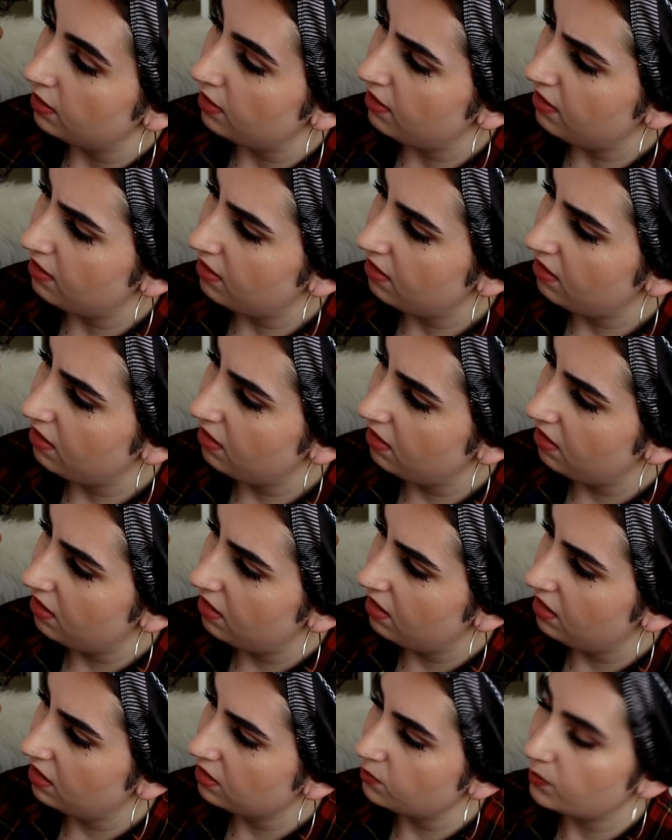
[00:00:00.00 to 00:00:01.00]

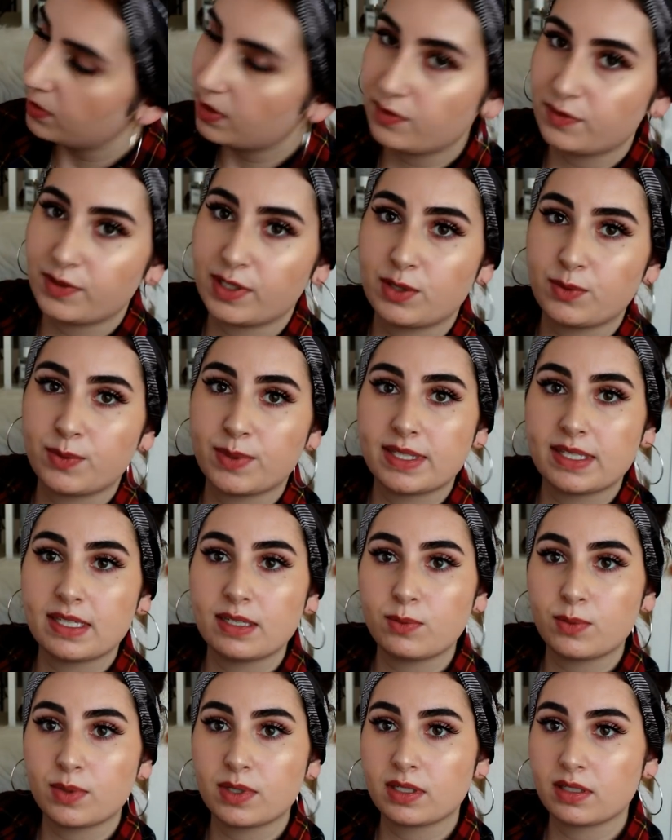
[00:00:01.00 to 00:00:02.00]
Oh, it's one of the
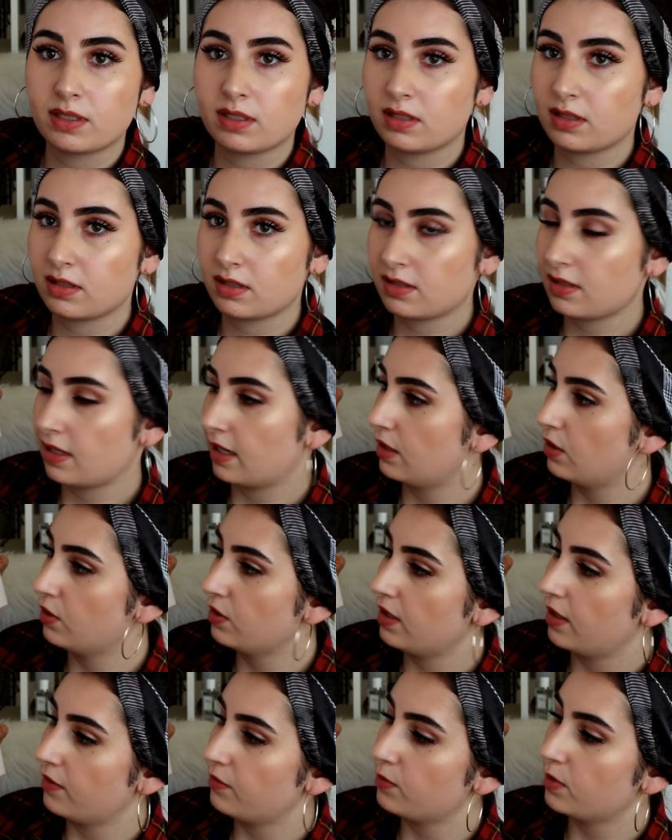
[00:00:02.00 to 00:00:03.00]
twisted ones. I
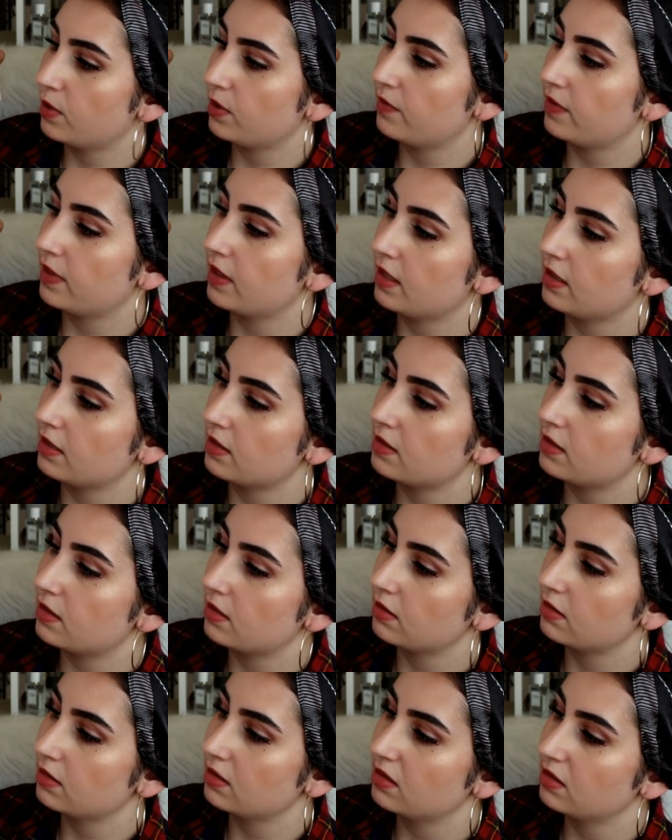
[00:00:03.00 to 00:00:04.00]
don't have one of these
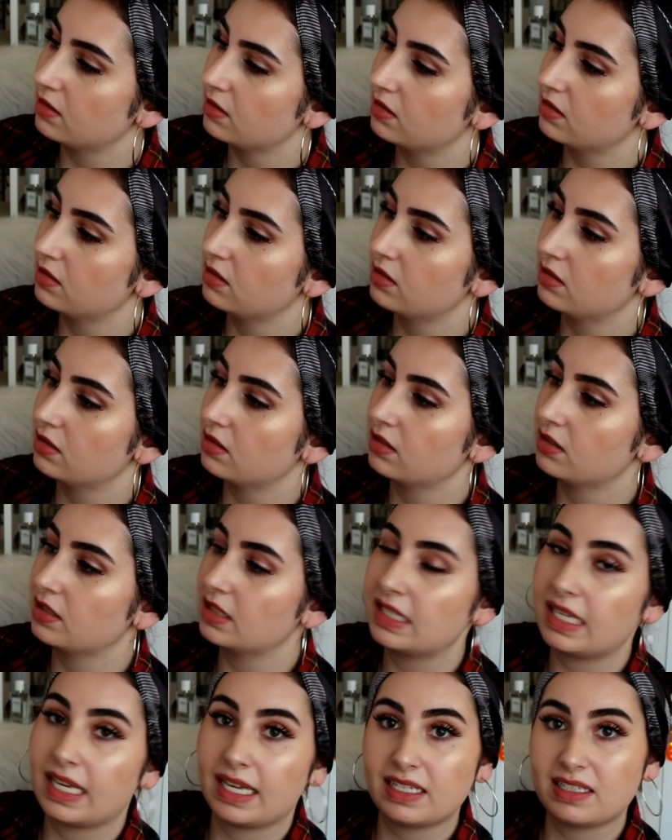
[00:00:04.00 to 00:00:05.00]

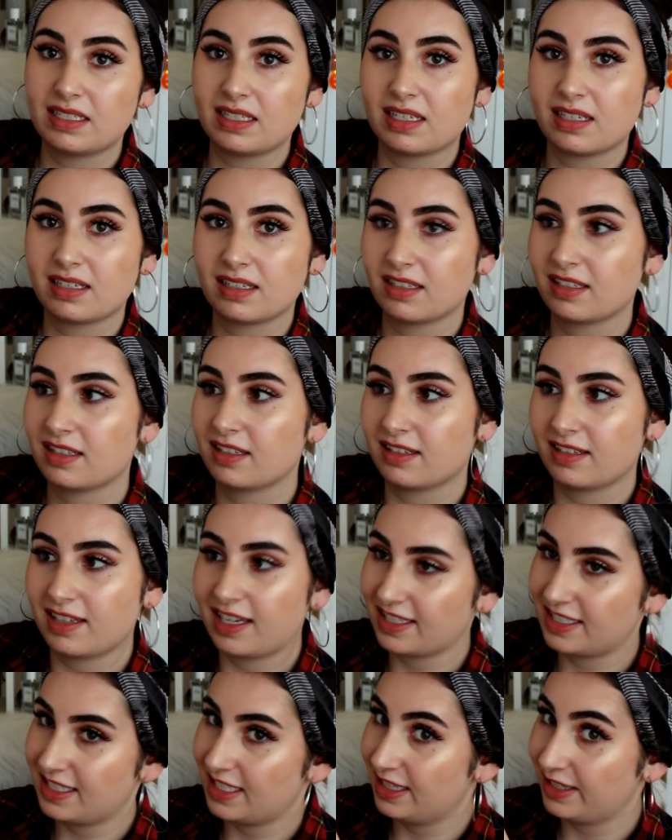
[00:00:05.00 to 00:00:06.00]
yet,
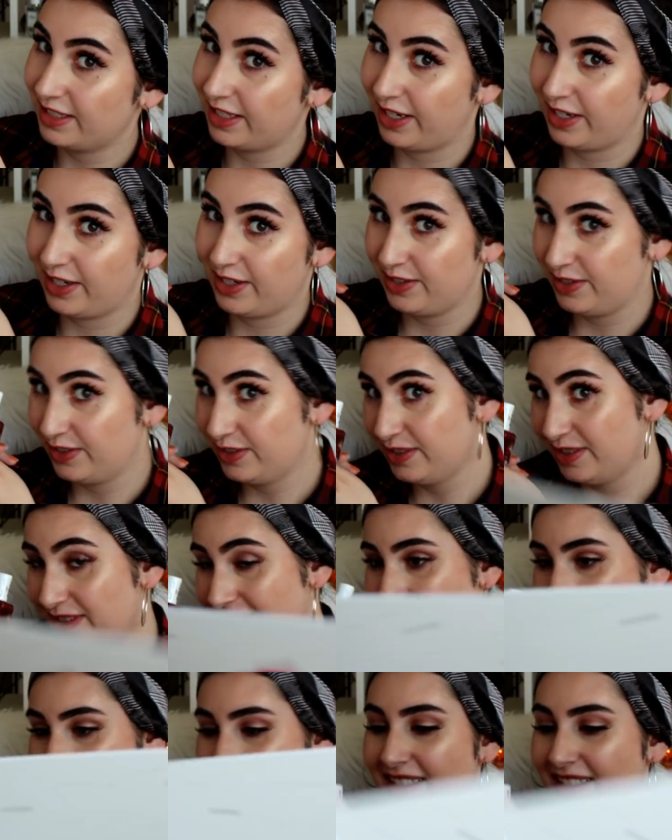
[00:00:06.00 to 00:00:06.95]
until now.